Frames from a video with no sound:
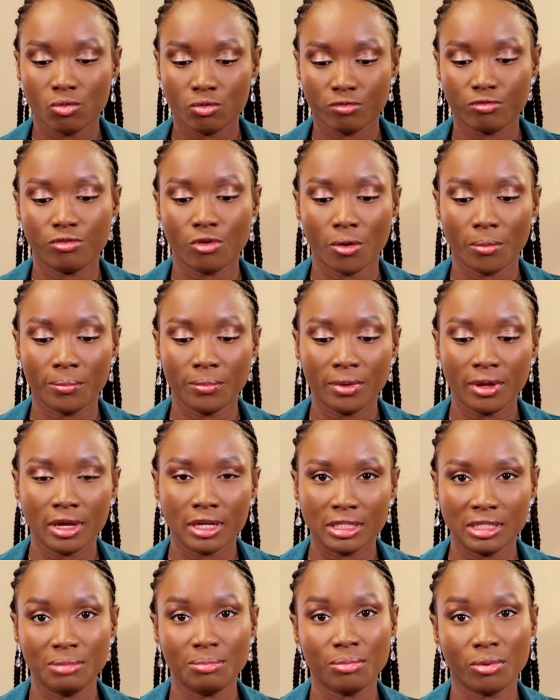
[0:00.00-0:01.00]
from
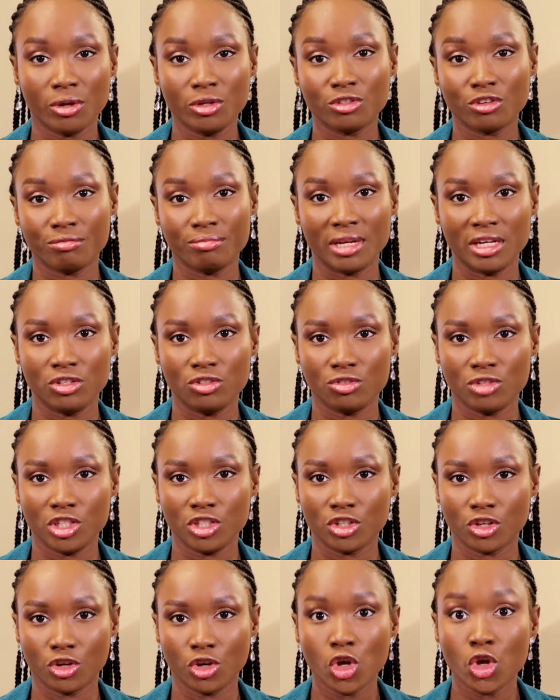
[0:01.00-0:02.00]
the point of
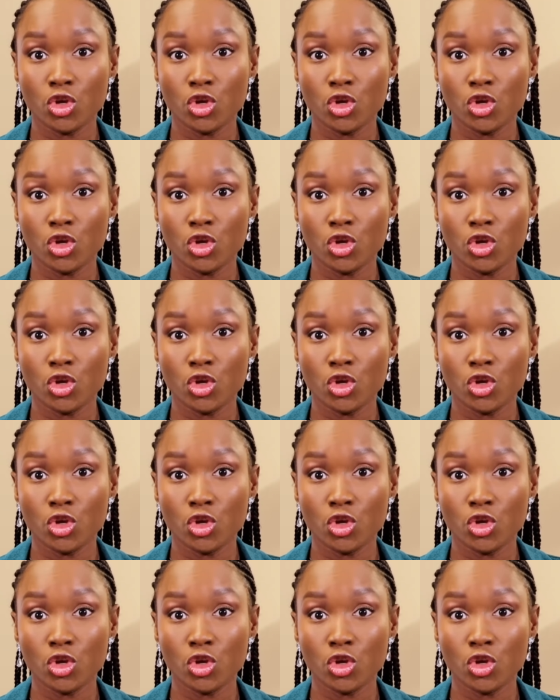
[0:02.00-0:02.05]
penetration,